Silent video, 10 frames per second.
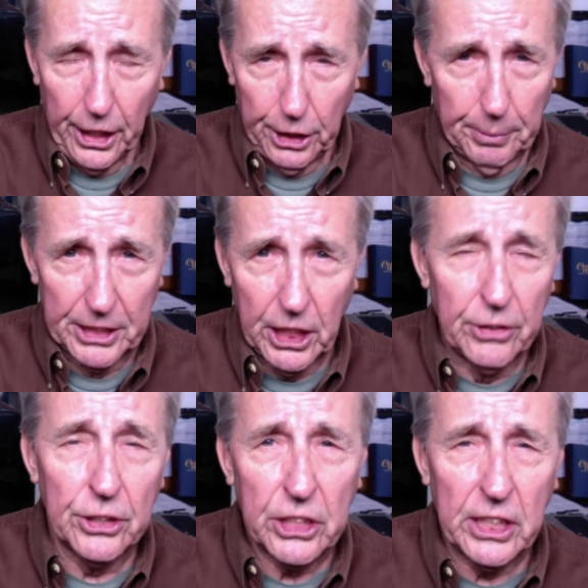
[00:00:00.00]
you must
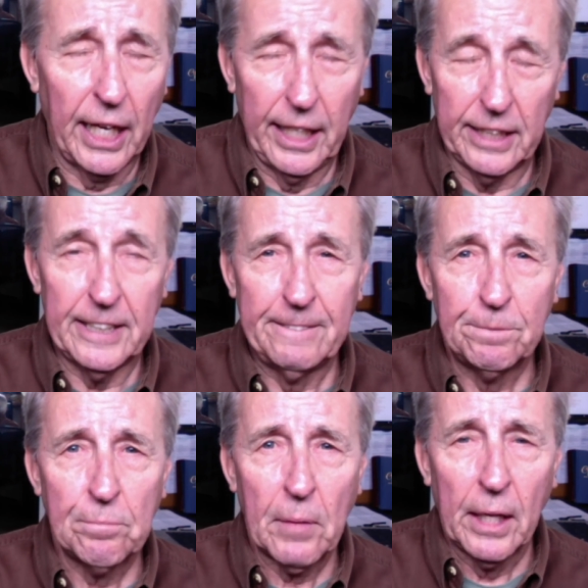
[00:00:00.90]
understand
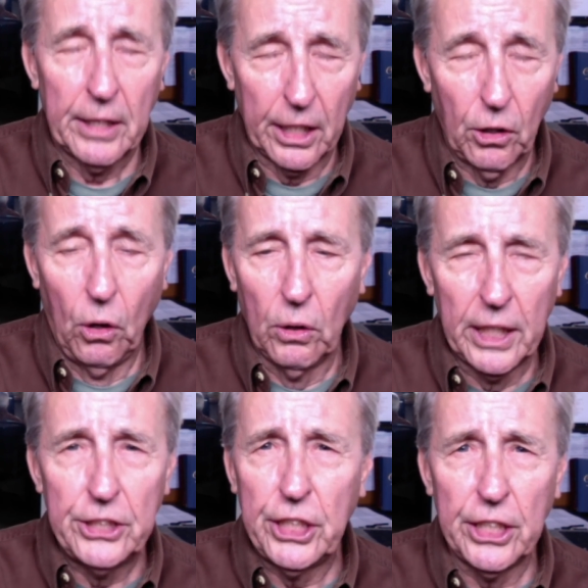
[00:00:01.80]
that
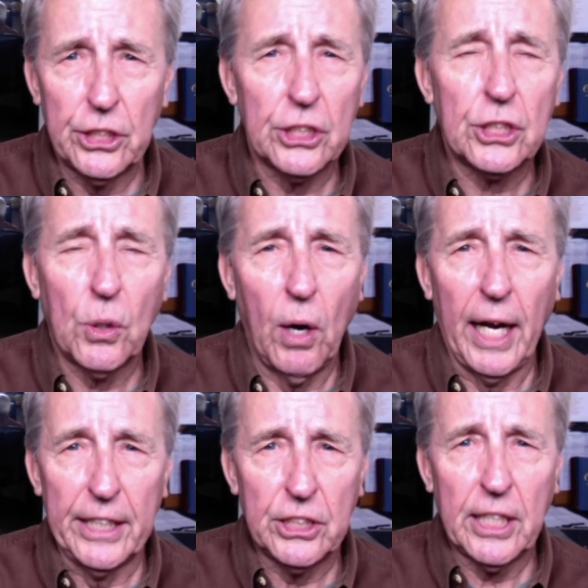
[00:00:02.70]
only Jesus
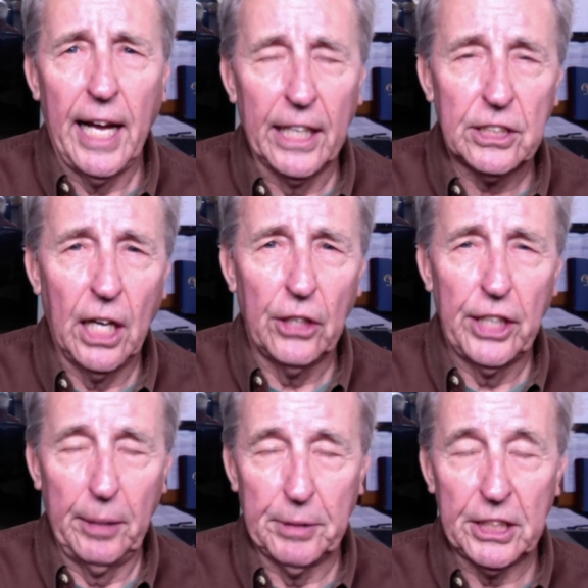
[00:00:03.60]
Christ cast out
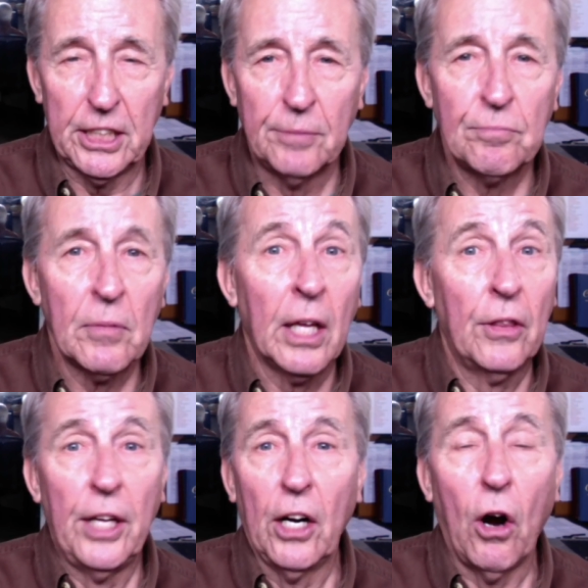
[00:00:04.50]
demons.
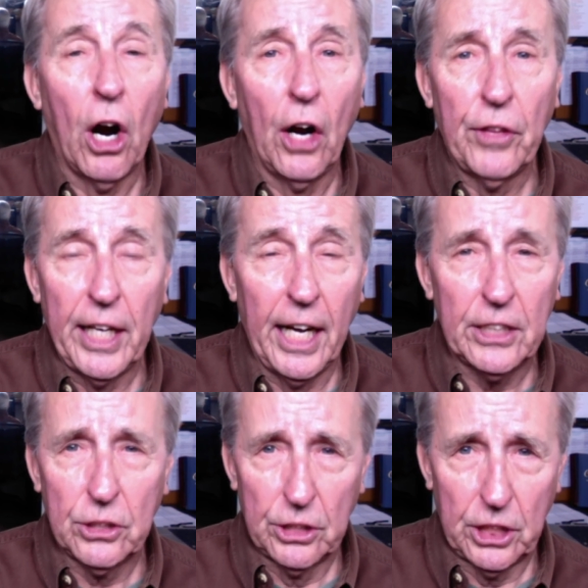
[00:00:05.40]
There are the
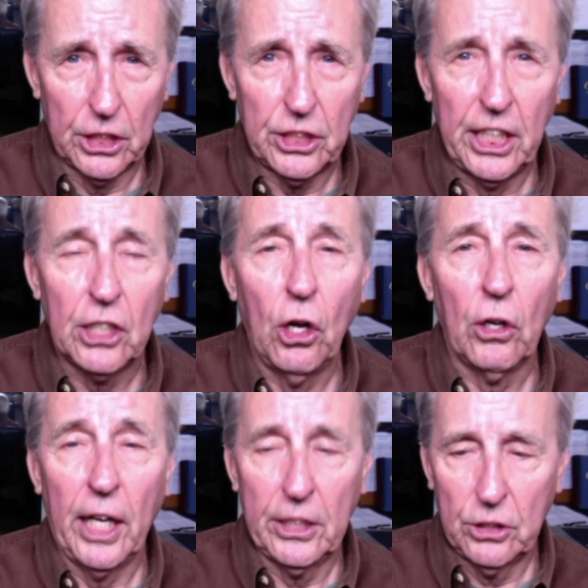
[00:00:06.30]
exorcists, the
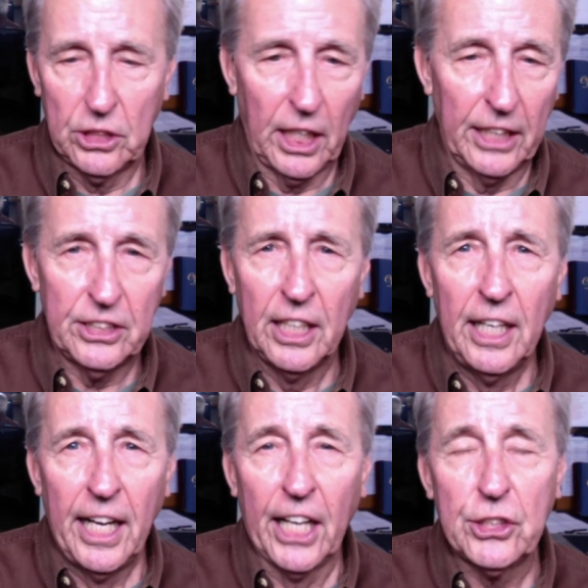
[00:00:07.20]
occult exorcists,
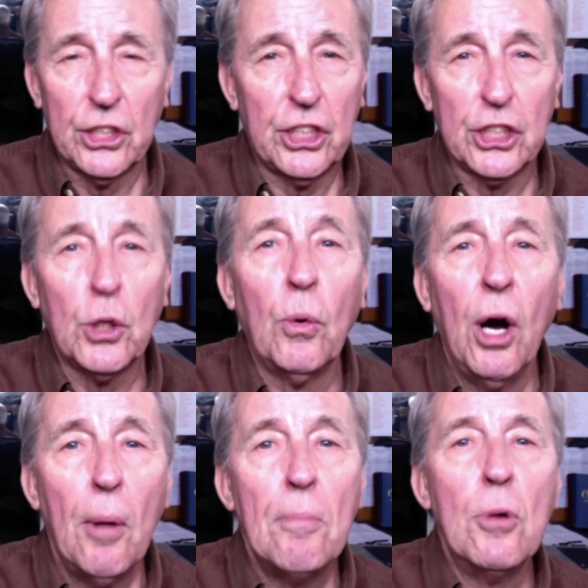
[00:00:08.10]
exorcists who
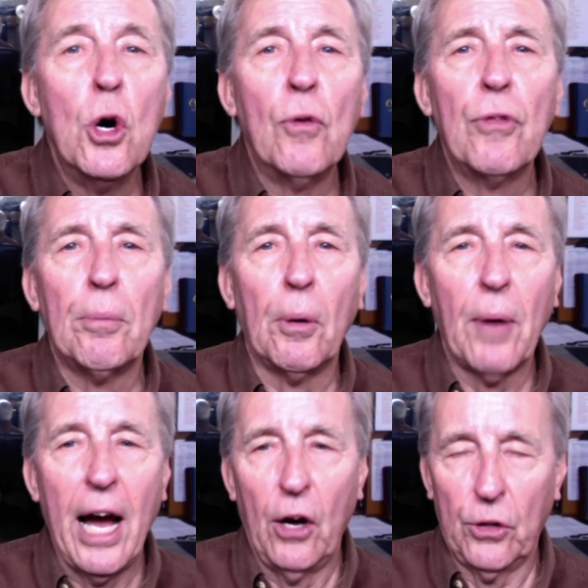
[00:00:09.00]
move them
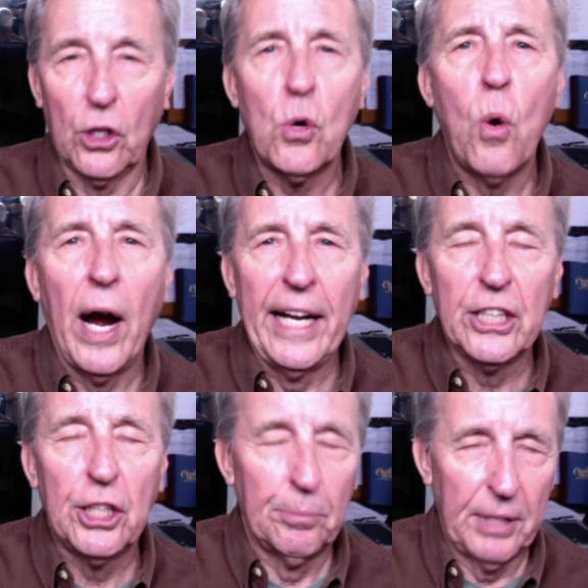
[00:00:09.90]
around or
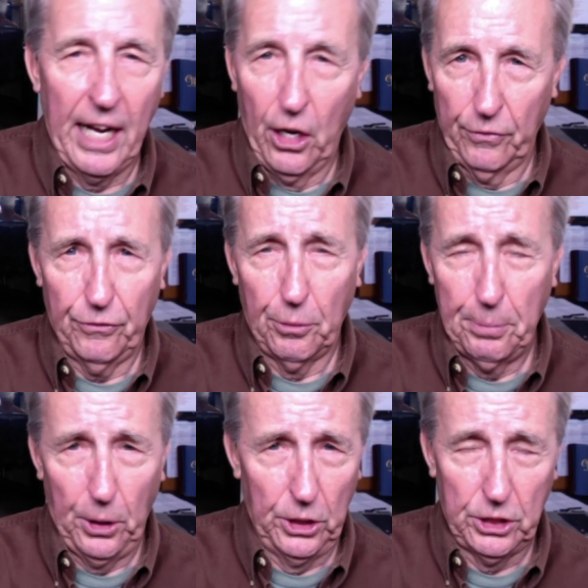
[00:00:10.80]
quiet them down for
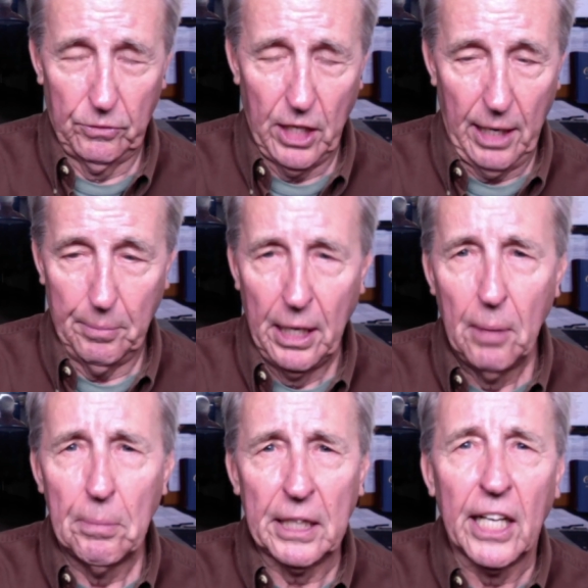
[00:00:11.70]
periods of time,
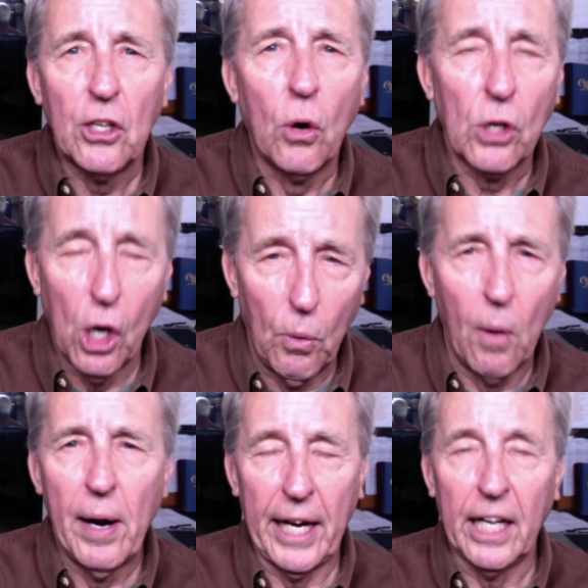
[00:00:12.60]
but they don't go
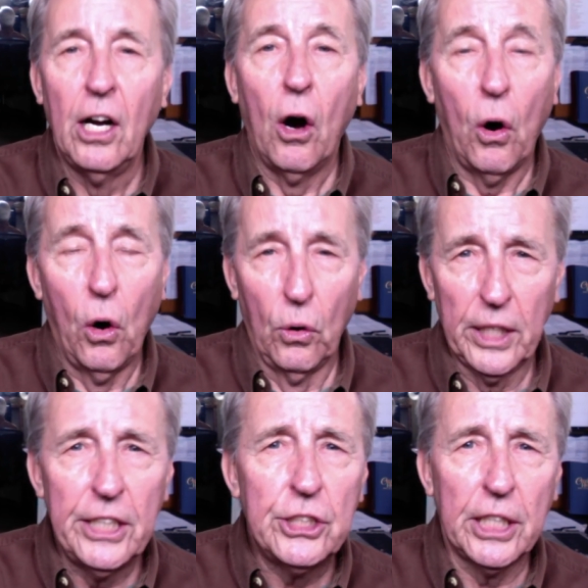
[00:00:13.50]
away.
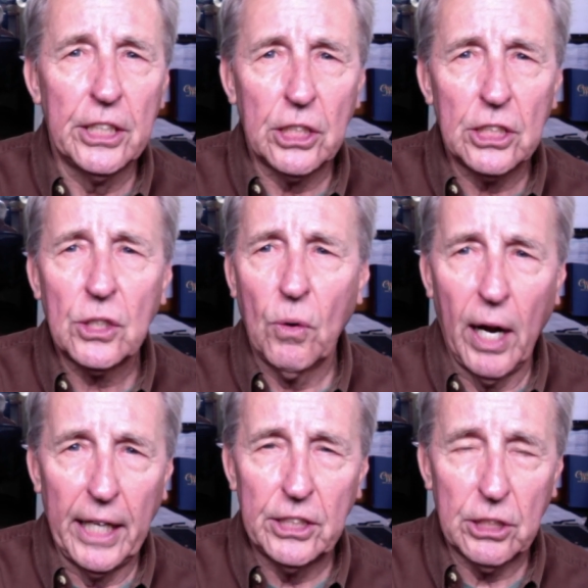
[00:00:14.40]
Only Jesus
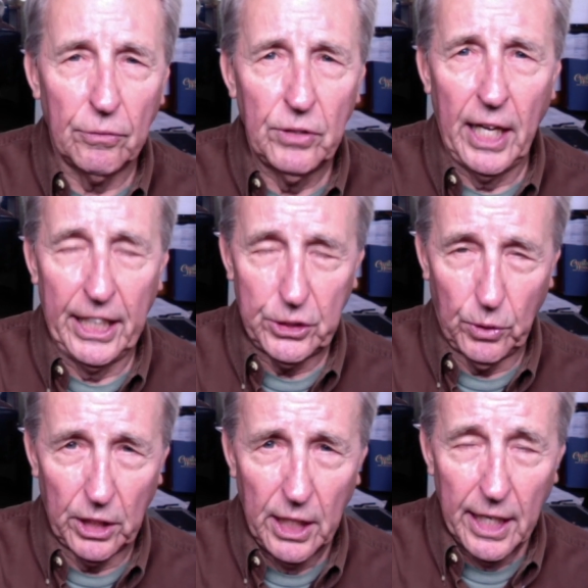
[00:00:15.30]
Christ of Nazareth